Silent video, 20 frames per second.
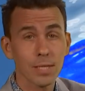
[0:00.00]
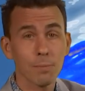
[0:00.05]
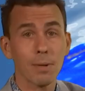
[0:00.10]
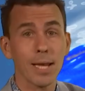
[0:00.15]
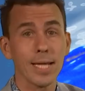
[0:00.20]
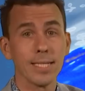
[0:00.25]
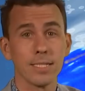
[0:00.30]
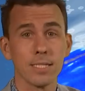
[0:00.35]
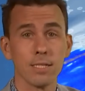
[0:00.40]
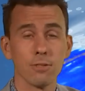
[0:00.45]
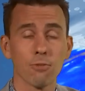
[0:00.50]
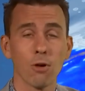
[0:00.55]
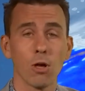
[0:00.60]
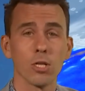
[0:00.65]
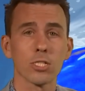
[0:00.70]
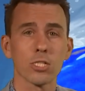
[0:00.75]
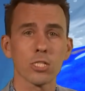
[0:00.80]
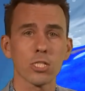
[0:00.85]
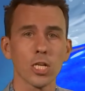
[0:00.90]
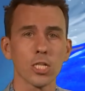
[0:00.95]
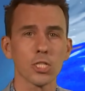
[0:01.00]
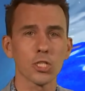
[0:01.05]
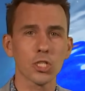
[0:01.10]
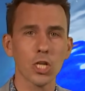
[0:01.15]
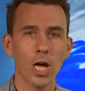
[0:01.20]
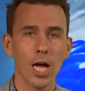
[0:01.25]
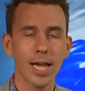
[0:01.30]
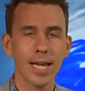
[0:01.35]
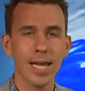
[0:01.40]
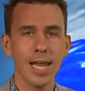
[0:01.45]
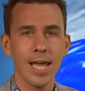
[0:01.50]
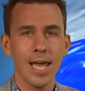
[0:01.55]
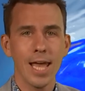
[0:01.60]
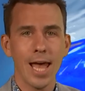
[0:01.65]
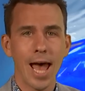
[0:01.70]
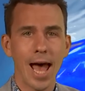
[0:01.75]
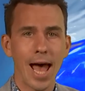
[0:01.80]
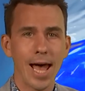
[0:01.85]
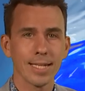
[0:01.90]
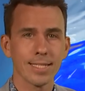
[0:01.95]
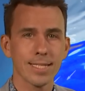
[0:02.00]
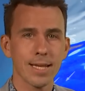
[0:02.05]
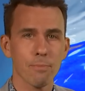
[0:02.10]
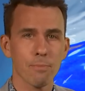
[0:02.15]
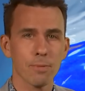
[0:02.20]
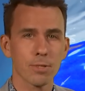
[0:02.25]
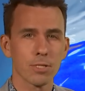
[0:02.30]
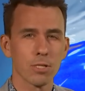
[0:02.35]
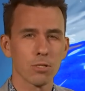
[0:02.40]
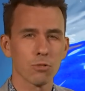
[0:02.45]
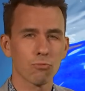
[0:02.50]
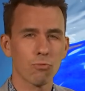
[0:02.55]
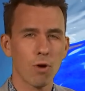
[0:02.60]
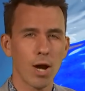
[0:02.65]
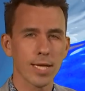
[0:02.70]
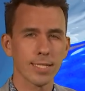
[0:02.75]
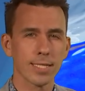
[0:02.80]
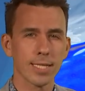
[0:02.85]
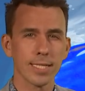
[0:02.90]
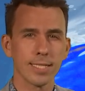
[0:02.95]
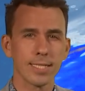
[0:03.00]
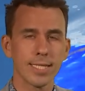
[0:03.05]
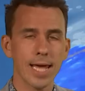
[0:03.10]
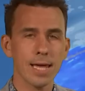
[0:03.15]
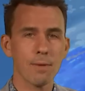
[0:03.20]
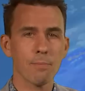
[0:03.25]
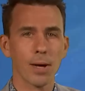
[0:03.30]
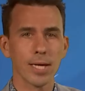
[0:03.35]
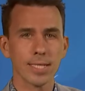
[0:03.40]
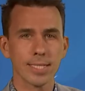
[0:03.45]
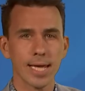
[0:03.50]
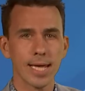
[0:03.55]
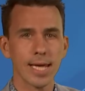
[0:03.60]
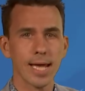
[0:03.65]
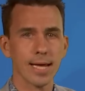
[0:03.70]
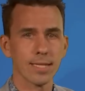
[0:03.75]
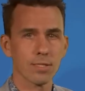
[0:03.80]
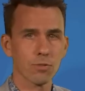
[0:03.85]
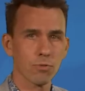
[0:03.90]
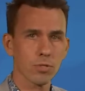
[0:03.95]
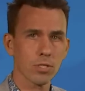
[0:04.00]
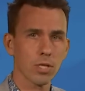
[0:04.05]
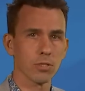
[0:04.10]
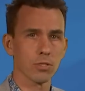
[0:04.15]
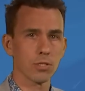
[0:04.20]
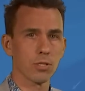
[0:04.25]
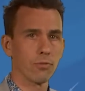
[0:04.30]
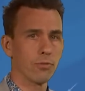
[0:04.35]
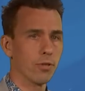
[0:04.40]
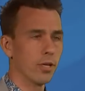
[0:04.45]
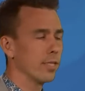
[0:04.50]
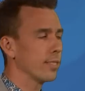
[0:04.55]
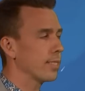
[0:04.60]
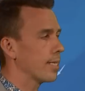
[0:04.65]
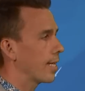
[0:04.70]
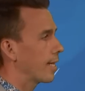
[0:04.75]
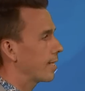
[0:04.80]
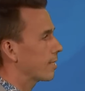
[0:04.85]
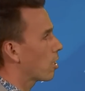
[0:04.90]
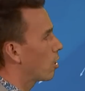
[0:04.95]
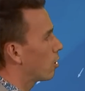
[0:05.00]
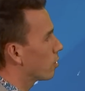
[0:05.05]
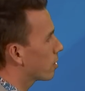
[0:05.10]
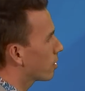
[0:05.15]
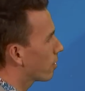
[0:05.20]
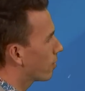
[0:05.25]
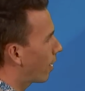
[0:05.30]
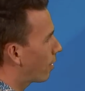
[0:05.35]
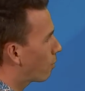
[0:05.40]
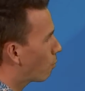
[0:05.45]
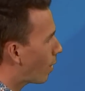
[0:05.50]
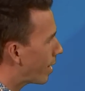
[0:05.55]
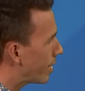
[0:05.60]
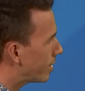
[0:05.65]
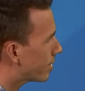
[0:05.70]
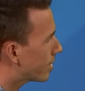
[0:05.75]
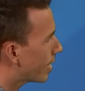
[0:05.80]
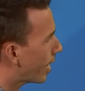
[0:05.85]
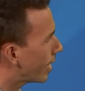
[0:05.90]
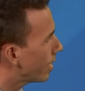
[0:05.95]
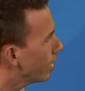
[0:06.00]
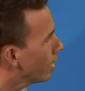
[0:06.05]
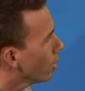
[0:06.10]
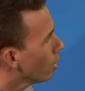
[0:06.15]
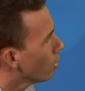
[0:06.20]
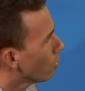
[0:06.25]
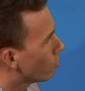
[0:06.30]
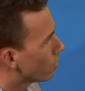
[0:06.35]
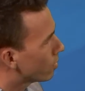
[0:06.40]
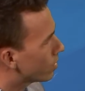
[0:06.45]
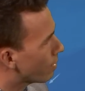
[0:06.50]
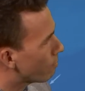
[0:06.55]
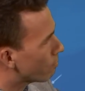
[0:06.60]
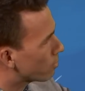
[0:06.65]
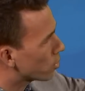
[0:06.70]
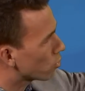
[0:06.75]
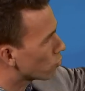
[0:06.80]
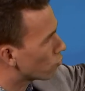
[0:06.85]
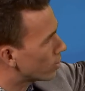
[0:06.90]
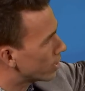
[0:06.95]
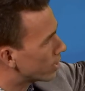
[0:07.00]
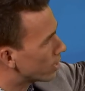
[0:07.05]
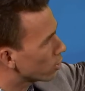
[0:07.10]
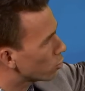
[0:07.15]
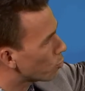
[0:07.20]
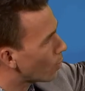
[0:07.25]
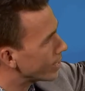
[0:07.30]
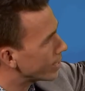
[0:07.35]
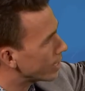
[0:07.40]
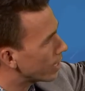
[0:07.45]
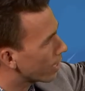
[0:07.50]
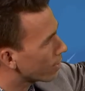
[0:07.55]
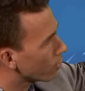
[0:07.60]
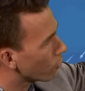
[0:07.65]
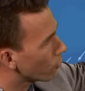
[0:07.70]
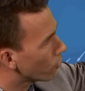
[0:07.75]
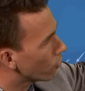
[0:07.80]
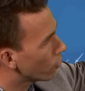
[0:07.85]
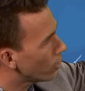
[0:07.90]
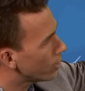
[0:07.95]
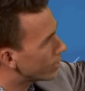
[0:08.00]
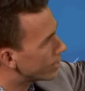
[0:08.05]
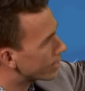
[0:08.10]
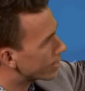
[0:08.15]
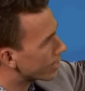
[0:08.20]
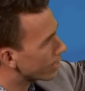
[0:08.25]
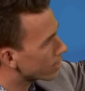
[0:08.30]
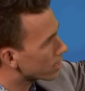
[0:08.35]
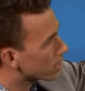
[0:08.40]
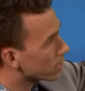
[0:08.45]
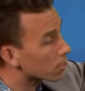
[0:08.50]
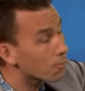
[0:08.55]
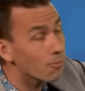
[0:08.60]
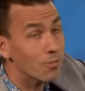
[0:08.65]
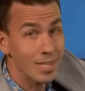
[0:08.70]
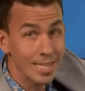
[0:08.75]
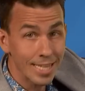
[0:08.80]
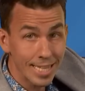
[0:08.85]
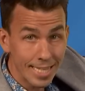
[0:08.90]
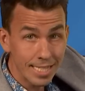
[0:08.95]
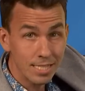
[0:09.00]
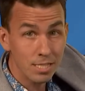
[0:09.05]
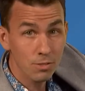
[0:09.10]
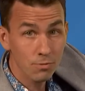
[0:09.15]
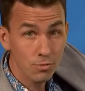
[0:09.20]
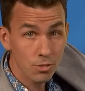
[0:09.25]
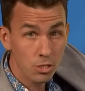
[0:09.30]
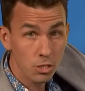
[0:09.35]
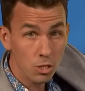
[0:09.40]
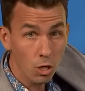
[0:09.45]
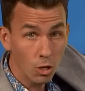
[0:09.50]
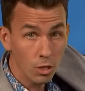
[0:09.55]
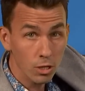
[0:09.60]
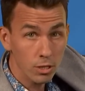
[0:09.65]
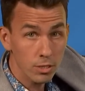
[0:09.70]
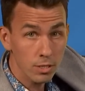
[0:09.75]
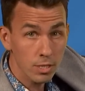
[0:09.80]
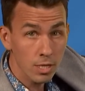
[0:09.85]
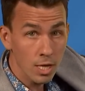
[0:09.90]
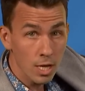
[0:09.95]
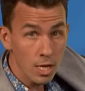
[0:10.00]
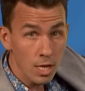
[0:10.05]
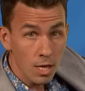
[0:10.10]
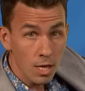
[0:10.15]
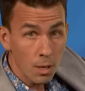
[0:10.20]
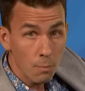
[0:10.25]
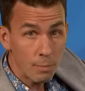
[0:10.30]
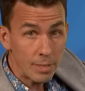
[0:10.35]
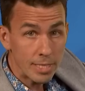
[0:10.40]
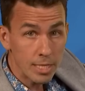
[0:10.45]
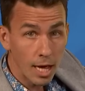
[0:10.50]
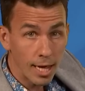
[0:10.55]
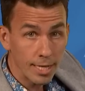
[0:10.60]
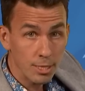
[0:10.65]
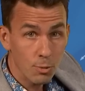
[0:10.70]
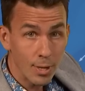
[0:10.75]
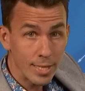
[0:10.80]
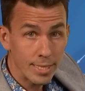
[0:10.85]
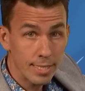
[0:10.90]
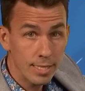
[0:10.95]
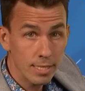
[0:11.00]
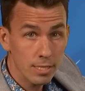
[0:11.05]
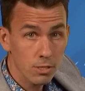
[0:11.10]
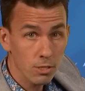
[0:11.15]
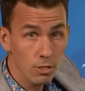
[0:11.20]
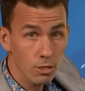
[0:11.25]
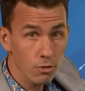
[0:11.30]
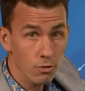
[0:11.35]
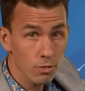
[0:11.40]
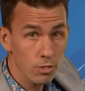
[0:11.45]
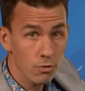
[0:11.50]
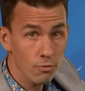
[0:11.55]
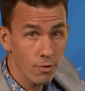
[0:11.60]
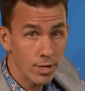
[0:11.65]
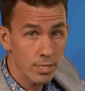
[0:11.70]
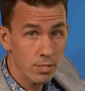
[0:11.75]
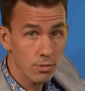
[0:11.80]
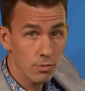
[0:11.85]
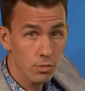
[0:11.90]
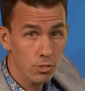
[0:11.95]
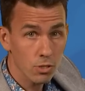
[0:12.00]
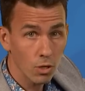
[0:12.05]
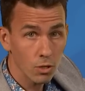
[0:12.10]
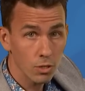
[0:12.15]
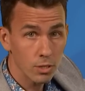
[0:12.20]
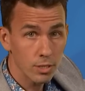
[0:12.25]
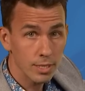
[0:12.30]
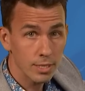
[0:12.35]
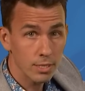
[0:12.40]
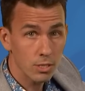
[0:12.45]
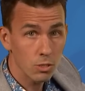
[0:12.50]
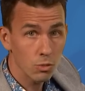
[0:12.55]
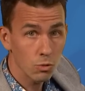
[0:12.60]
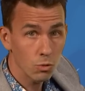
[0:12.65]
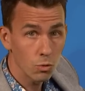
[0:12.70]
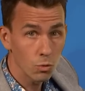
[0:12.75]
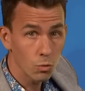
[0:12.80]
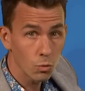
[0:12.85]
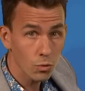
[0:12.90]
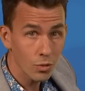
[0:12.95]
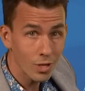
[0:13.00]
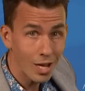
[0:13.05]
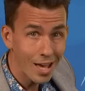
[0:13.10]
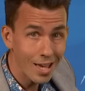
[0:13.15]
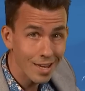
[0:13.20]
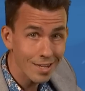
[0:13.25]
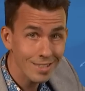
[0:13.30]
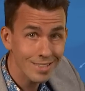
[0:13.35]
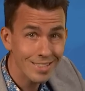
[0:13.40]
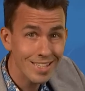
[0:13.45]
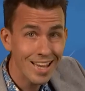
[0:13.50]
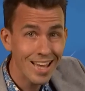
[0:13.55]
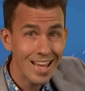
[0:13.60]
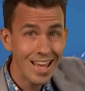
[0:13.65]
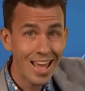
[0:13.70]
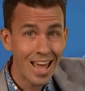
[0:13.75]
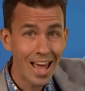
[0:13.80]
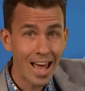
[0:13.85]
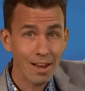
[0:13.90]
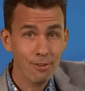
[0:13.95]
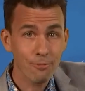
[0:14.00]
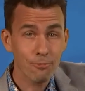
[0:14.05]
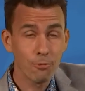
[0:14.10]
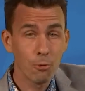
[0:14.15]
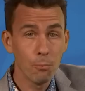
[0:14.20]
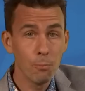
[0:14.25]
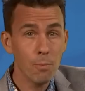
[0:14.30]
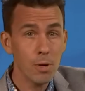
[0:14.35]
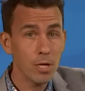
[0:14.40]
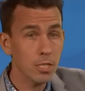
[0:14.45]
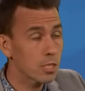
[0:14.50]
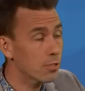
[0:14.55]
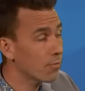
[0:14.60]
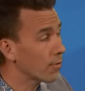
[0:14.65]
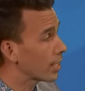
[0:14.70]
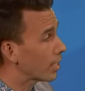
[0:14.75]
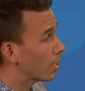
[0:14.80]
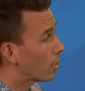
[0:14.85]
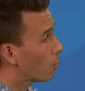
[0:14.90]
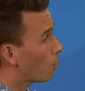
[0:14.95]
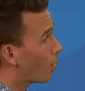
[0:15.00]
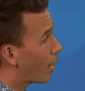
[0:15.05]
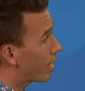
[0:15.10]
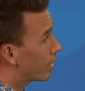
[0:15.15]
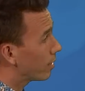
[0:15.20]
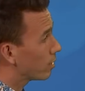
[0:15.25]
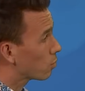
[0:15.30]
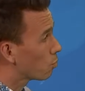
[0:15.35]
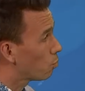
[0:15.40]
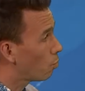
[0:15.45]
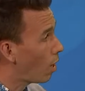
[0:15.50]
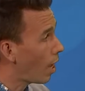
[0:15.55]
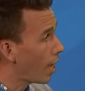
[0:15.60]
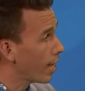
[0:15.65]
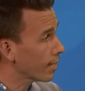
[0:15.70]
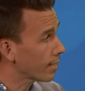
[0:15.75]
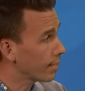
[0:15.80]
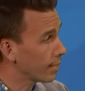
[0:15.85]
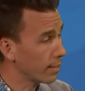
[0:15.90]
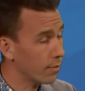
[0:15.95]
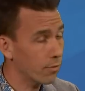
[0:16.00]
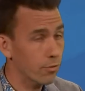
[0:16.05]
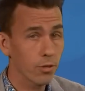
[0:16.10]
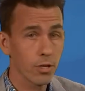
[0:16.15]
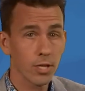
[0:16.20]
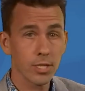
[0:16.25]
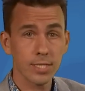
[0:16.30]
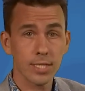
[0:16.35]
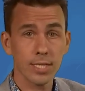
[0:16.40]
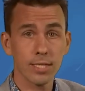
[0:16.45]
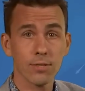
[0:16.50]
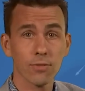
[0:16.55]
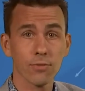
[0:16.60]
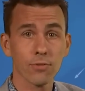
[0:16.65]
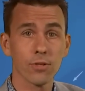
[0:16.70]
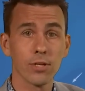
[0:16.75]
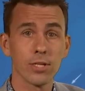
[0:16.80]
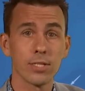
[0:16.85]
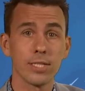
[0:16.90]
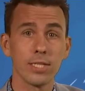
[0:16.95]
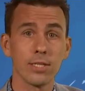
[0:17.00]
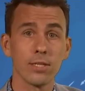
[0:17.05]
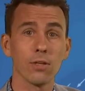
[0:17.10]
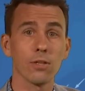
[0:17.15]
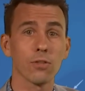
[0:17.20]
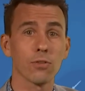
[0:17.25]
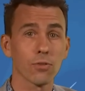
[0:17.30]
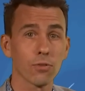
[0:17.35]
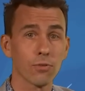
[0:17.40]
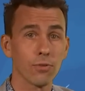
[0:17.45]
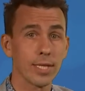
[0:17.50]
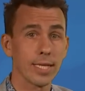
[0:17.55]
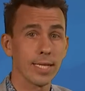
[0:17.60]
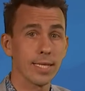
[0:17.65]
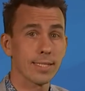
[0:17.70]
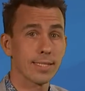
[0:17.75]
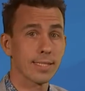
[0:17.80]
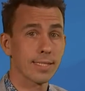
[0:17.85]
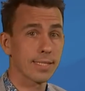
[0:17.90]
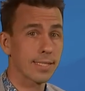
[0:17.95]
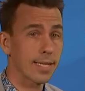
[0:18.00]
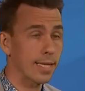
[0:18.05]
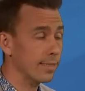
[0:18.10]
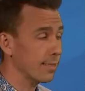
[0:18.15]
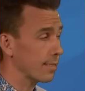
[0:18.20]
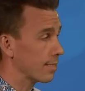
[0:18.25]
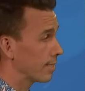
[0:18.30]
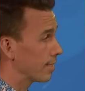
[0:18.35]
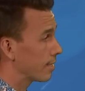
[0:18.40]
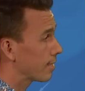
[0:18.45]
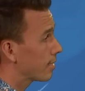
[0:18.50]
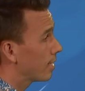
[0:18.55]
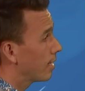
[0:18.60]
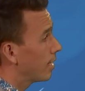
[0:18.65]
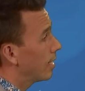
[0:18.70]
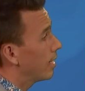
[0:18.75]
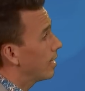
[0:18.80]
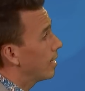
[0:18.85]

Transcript: Plenty of sunshine and temperatures rising day by day as a result. So Thursday is hotter than Wednesday, with temperatures reaching 29 or 30 Celsius for the east of Scotland, mid to high 20s across the rest of Scotland into Northern Ireland, and for much of England and Wales, widely 30 to 33 Celsius.